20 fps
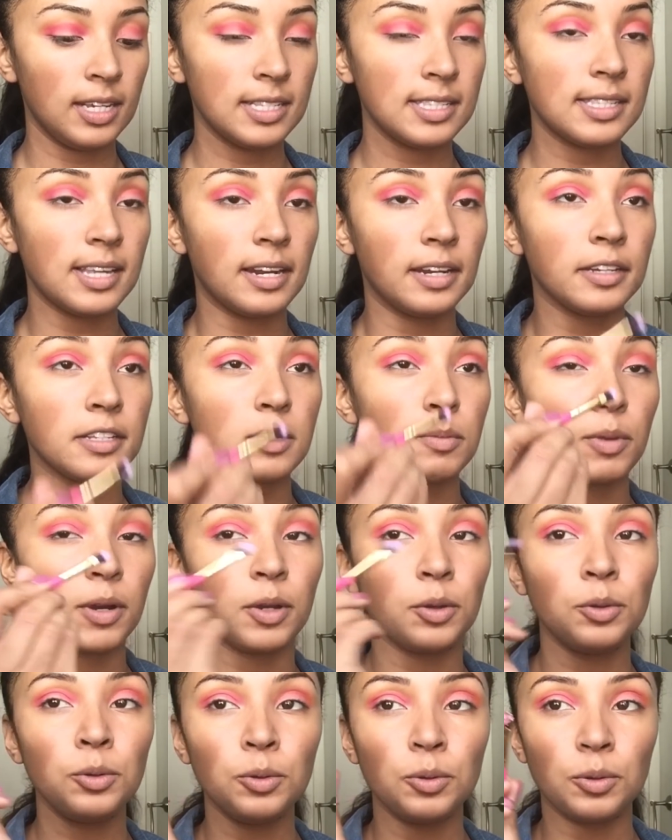setting spray.
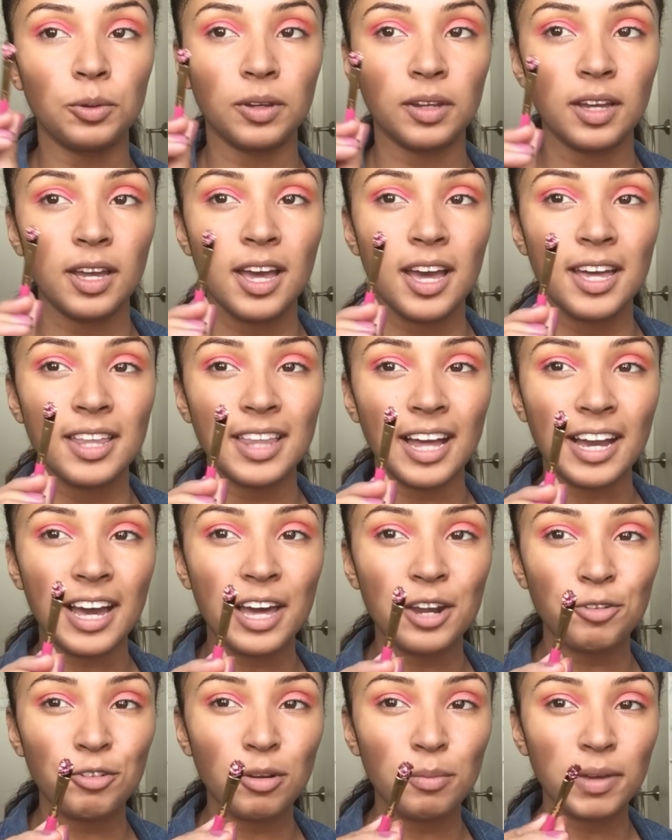Ooh, that
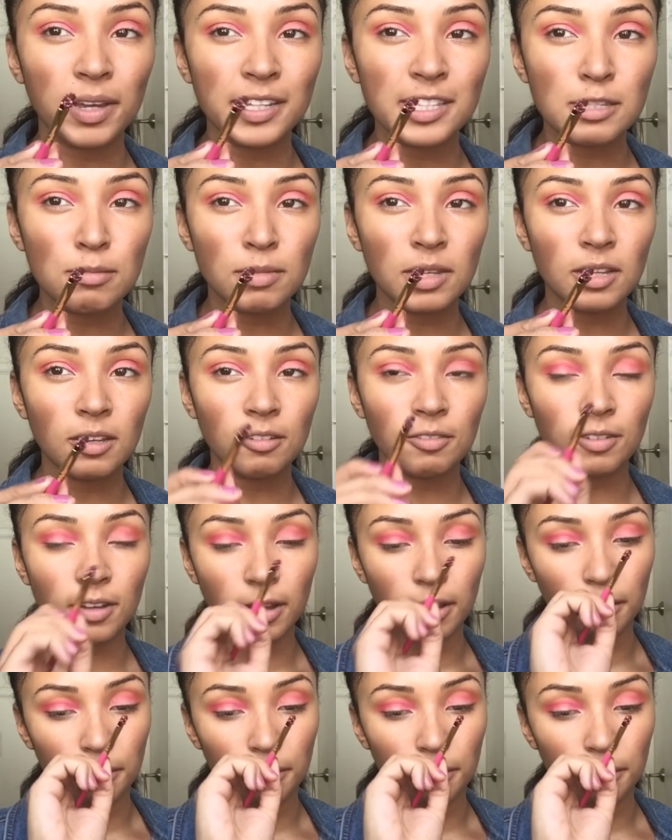kind of reminds me of